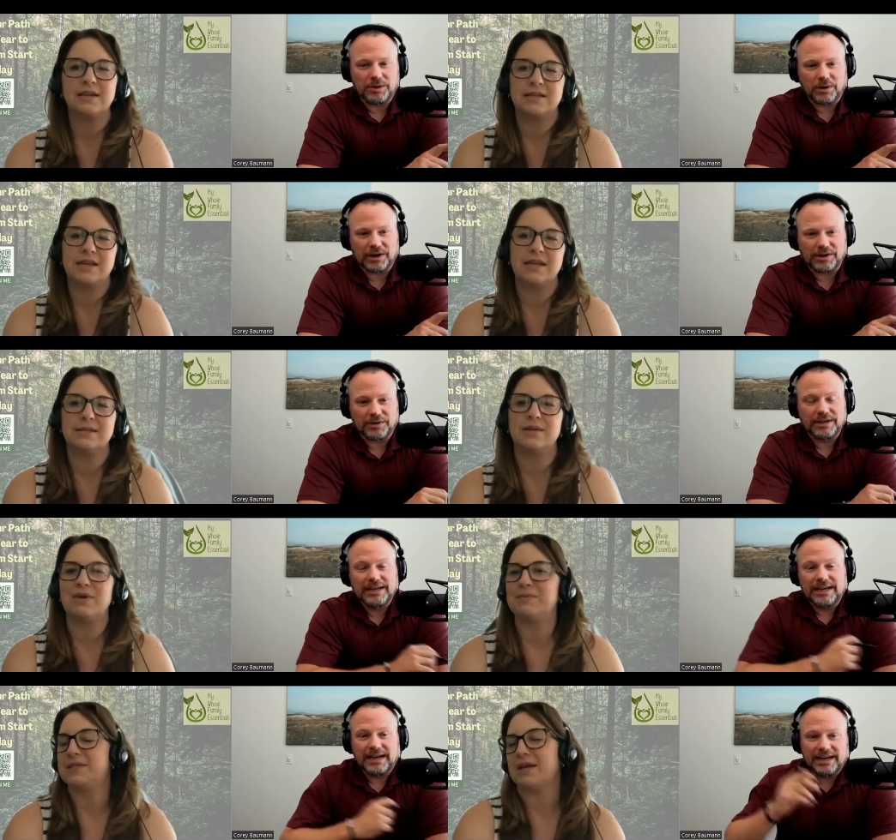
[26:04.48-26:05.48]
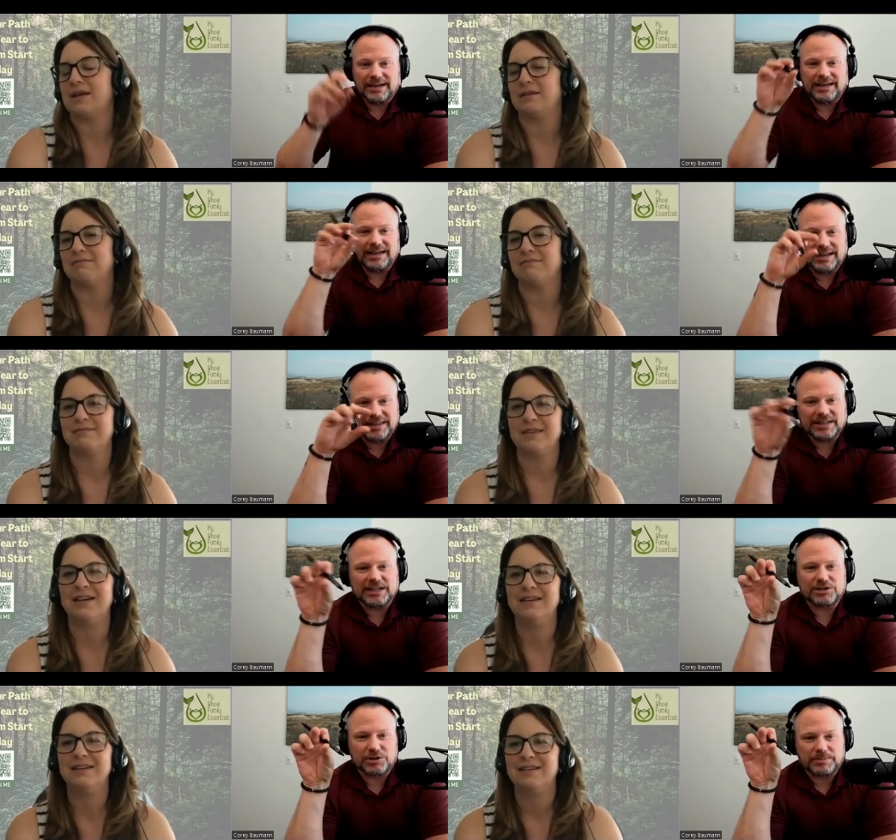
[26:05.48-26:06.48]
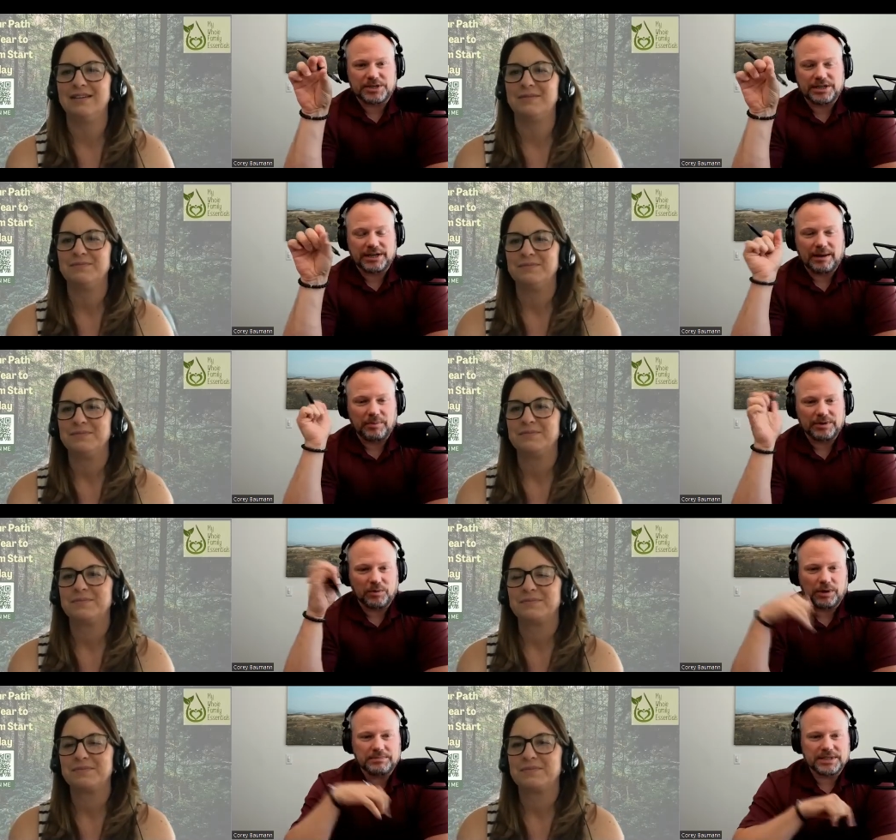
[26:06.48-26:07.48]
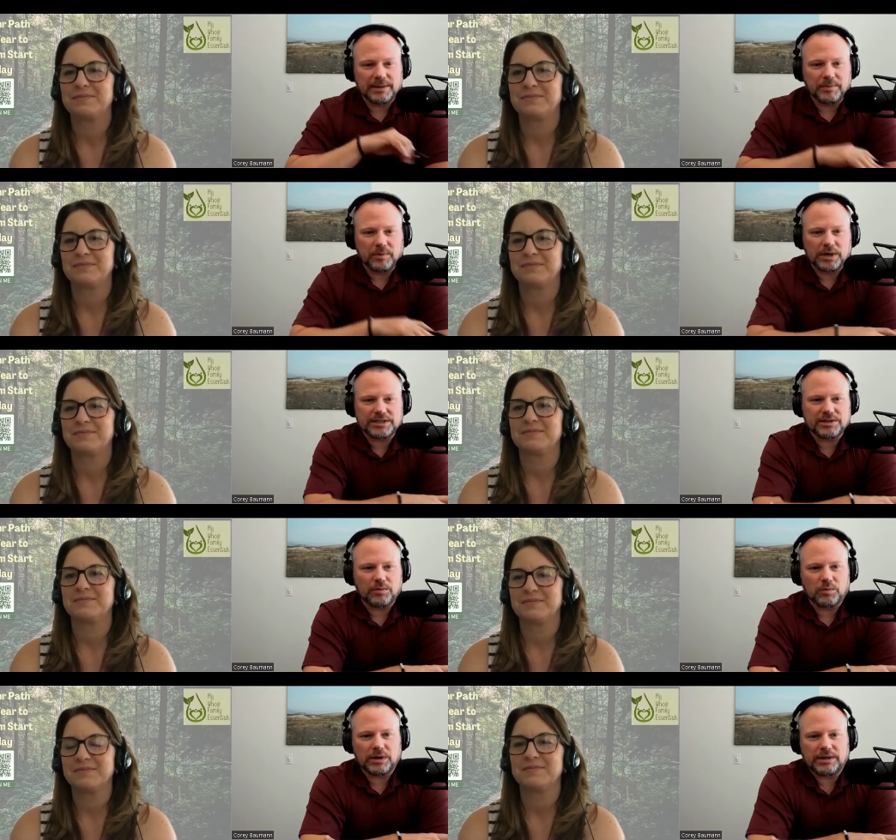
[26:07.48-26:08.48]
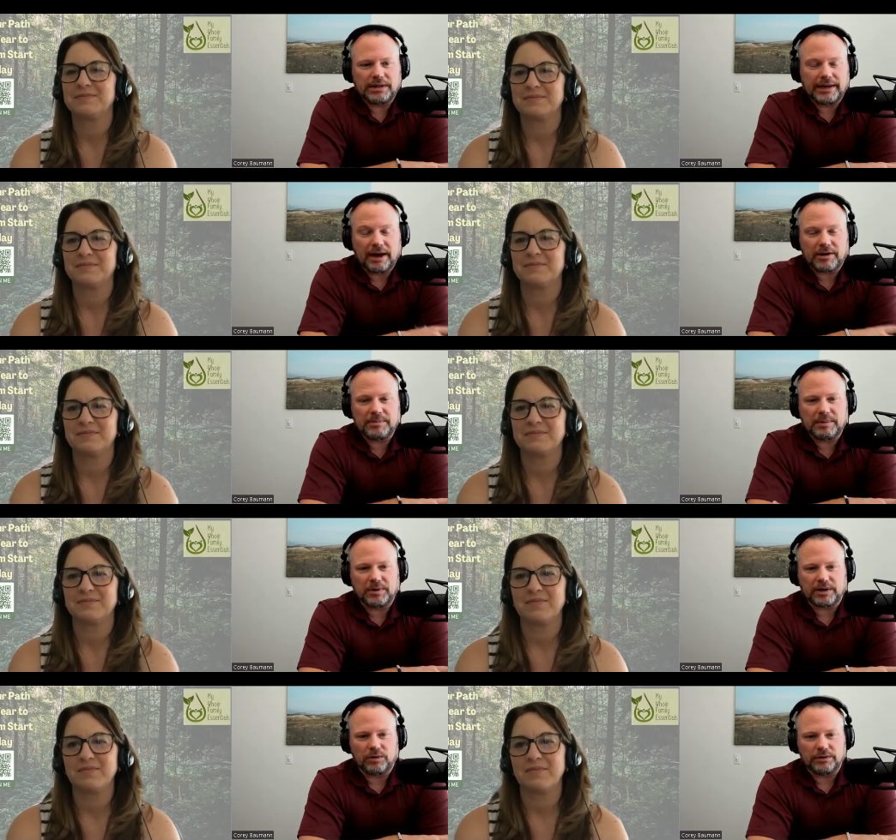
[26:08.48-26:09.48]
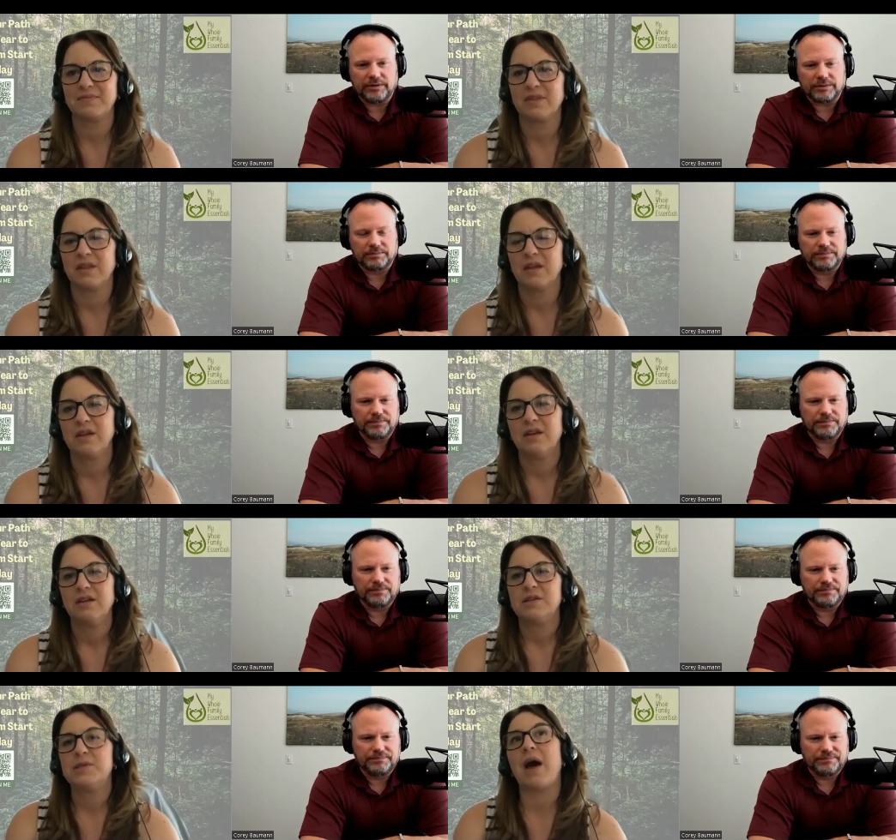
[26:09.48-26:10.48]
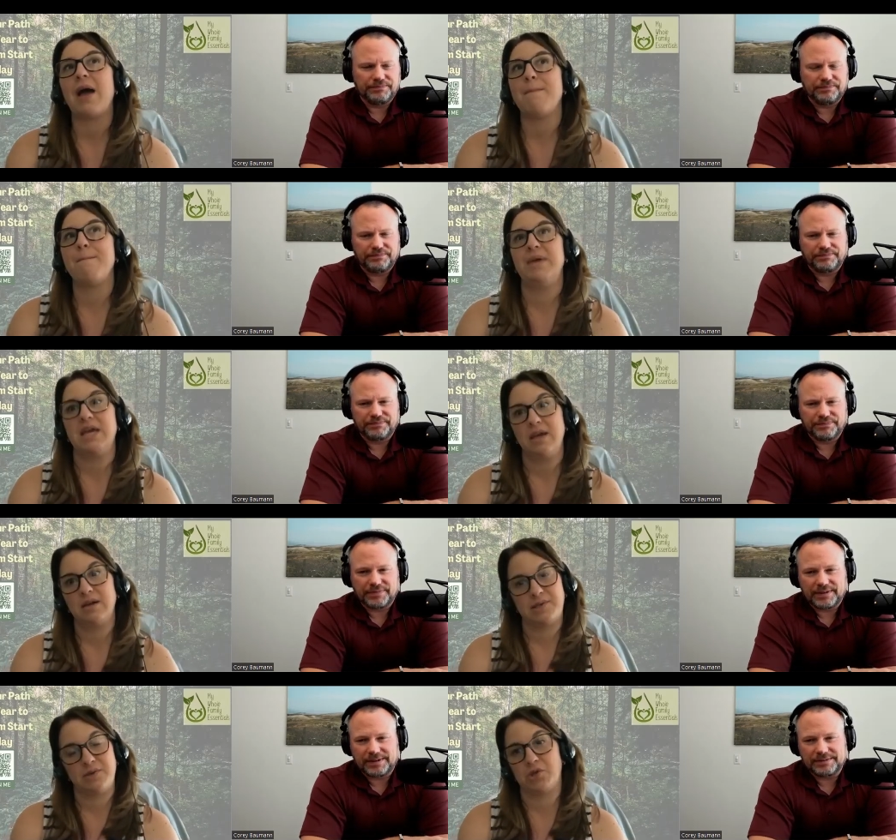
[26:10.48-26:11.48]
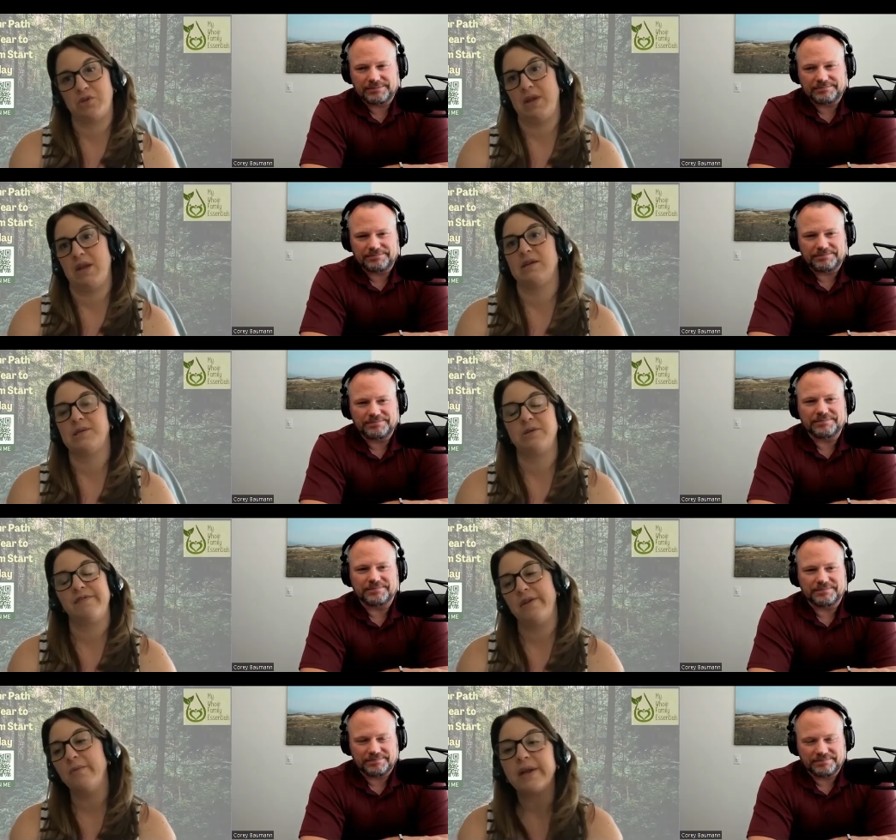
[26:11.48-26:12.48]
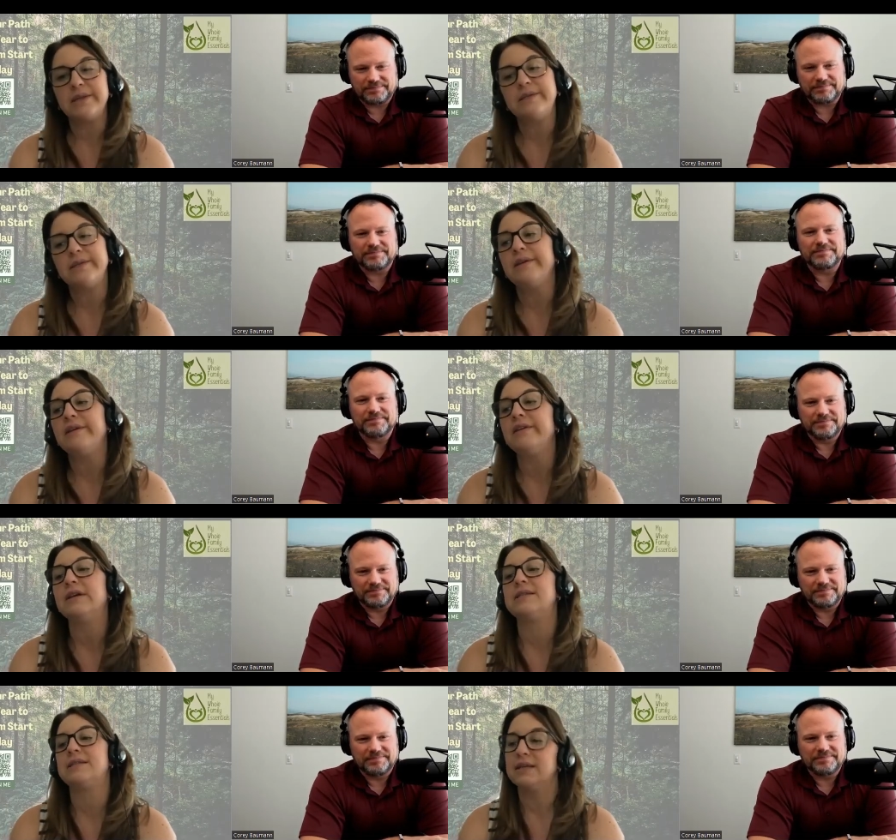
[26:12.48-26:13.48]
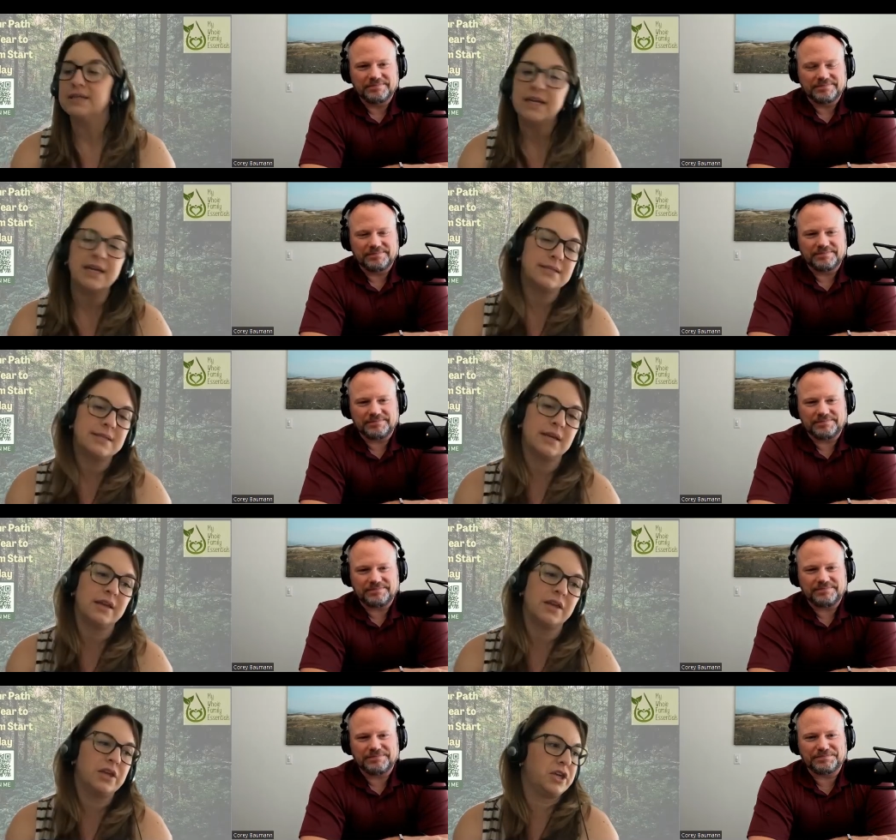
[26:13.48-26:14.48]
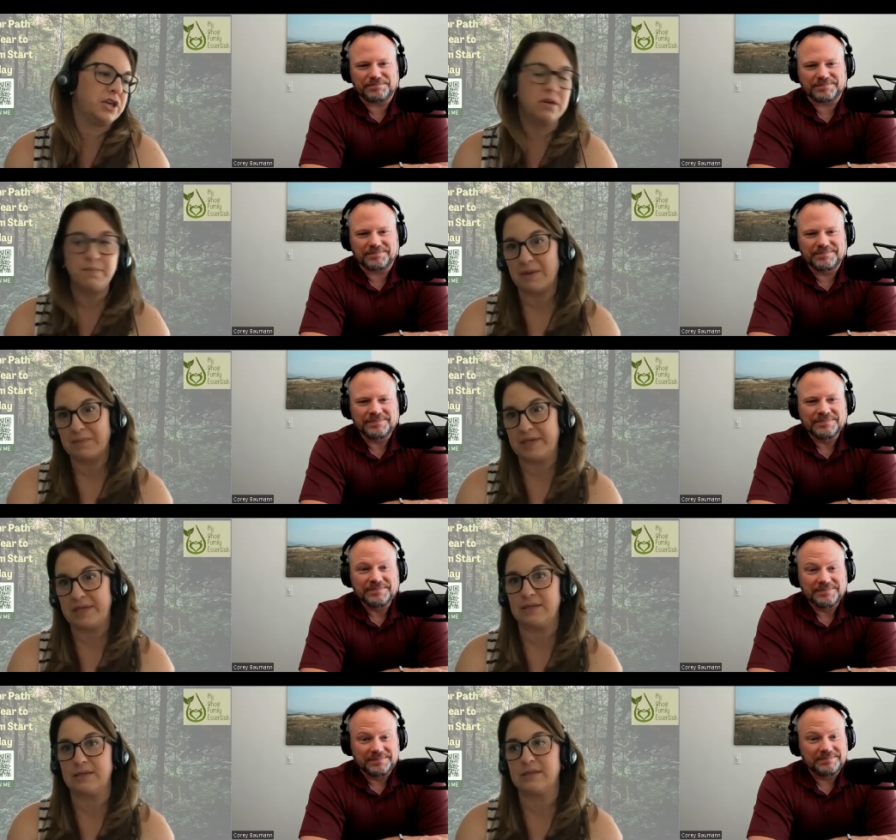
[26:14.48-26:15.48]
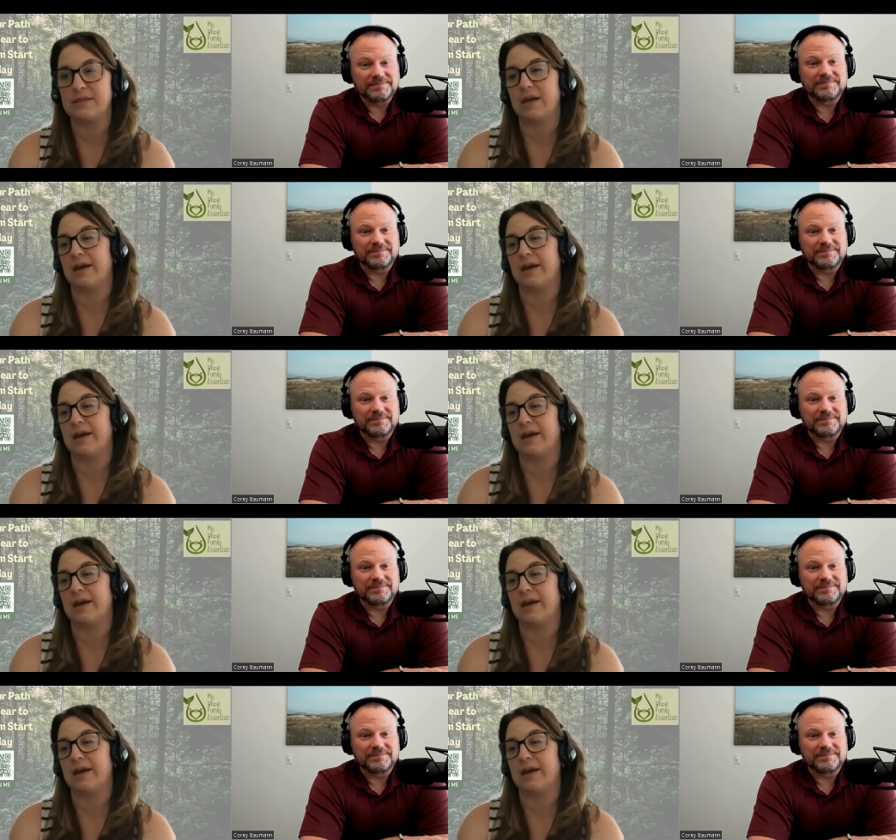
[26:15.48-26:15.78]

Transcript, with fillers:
Speaker 1: It's an easy website. In the description, I'll put the website. But what is the what like? How can people get a hold of you?
Speaker 2: So I'm big on social media. So if you want to see silly dancing, cute puppies,